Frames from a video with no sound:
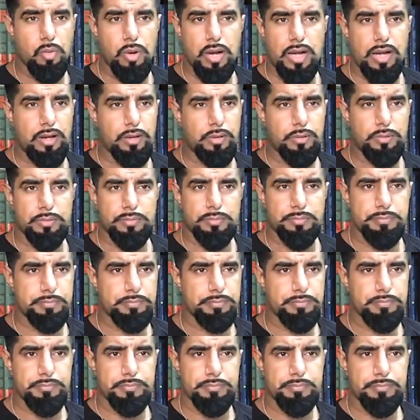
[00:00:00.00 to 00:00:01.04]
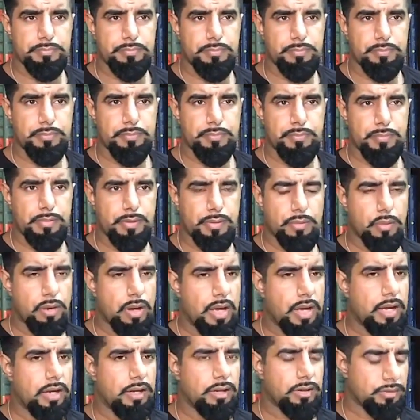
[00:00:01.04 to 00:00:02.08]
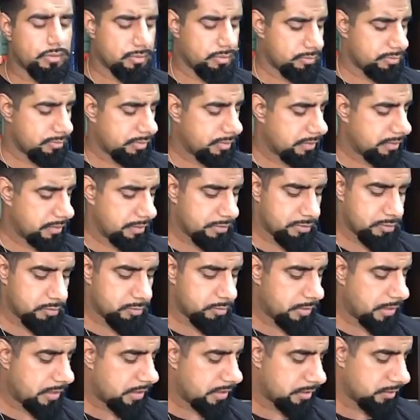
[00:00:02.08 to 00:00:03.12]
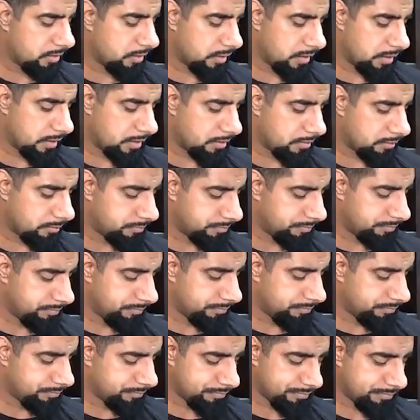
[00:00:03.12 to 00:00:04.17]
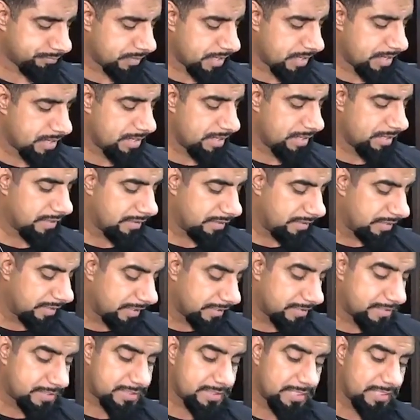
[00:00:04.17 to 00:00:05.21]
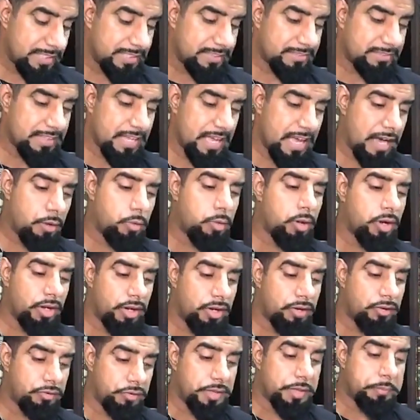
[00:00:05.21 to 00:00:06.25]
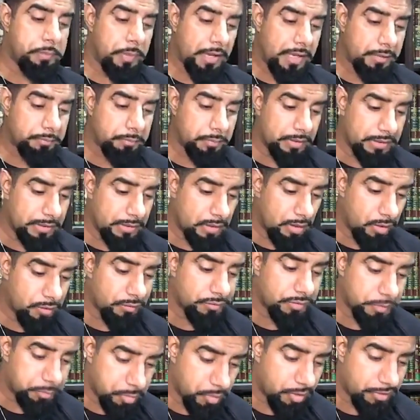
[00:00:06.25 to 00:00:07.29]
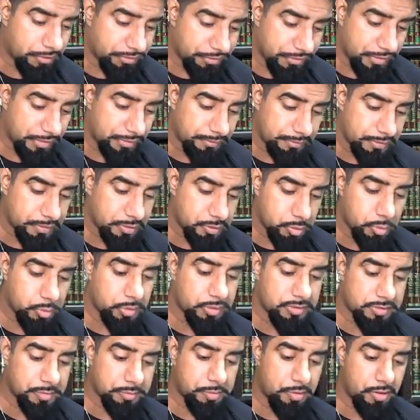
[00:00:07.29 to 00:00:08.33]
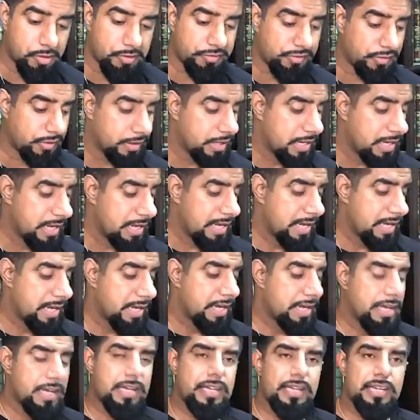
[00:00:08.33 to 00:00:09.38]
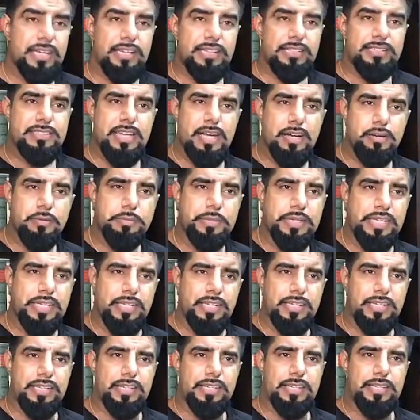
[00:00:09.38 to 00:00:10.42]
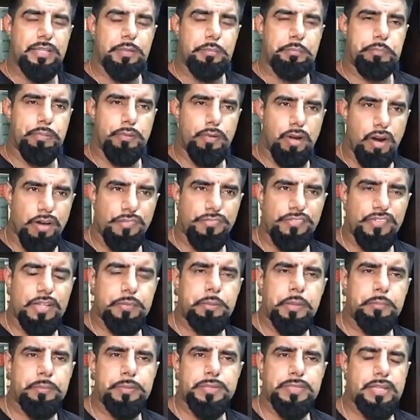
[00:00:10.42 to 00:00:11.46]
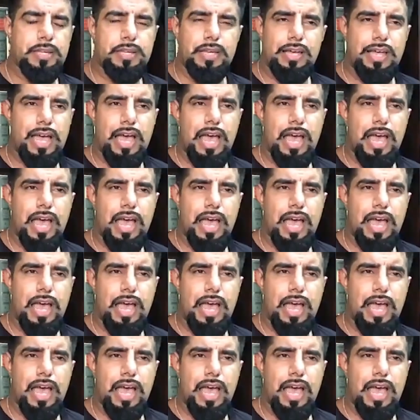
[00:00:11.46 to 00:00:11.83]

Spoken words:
Wow. Wow. Subhanallah. This is our repayment of the Prophet, towards the Prophet. Tell me, the Prophet, people,